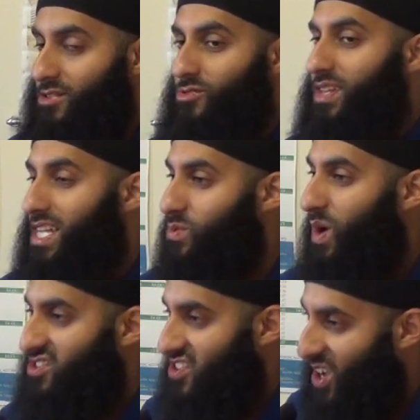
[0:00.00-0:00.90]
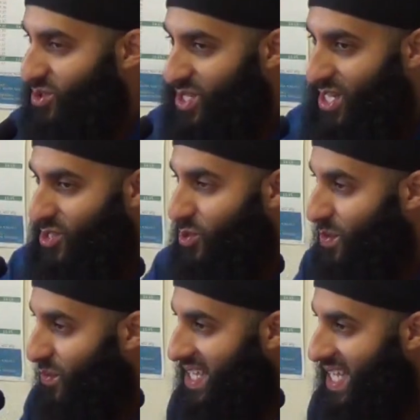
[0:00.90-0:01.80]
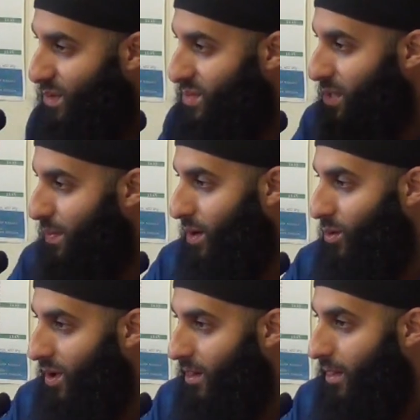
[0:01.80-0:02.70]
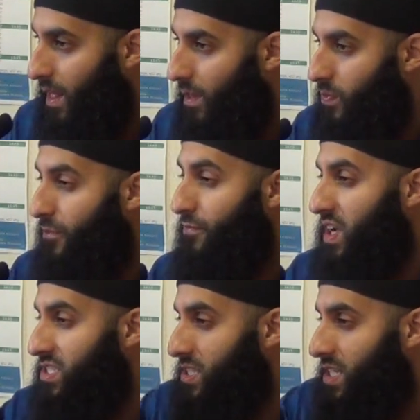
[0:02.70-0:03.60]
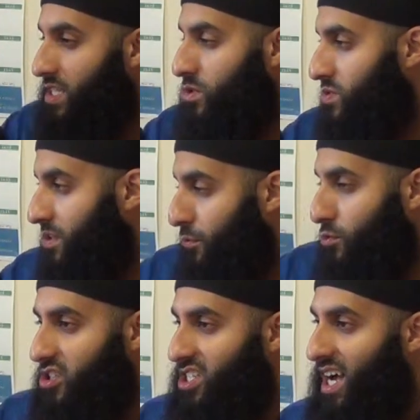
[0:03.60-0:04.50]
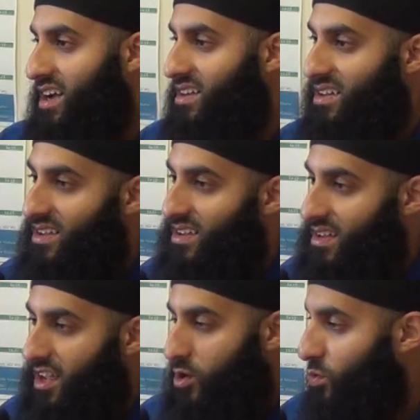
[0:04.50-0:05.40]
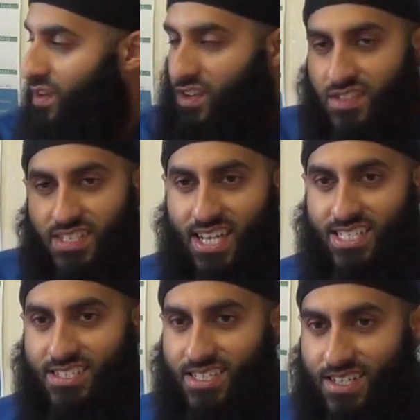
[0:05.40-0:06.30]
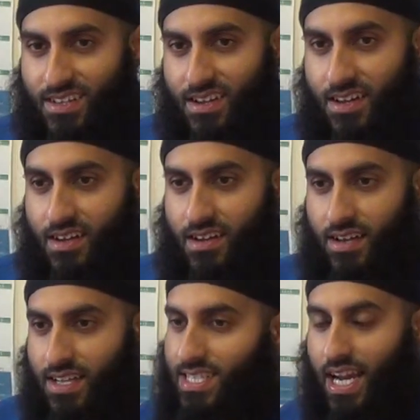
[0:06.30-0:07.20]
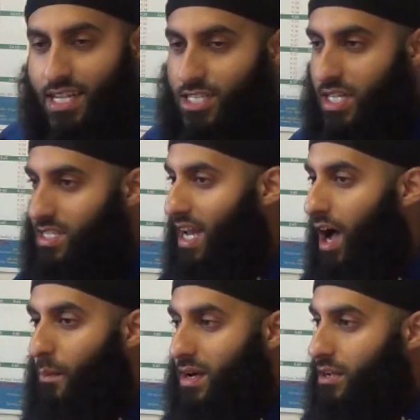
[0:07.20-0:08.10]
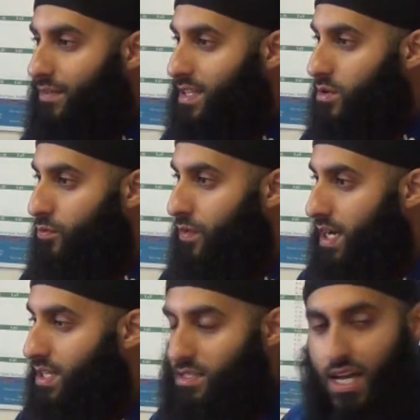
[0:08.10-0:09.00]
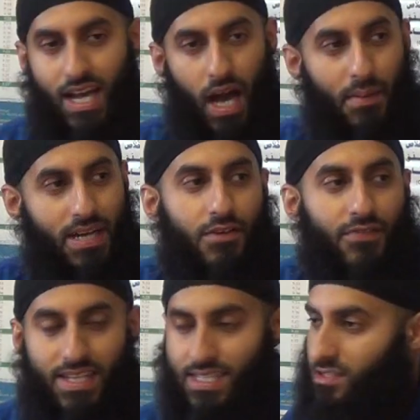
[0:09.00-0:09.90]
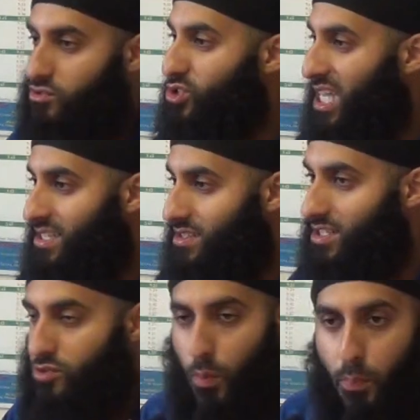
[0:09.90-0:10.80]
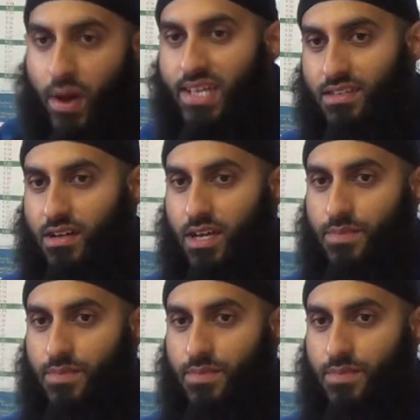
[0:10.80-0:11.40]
So that's why Salahuddin Ayyubi, when he came into power, the first thing he did was he fought the Shia. He got rid of these Hashashin. He said, he said how am I going to fight the Kuffar? There's, how am I going to fight these Crusaders? There's no point.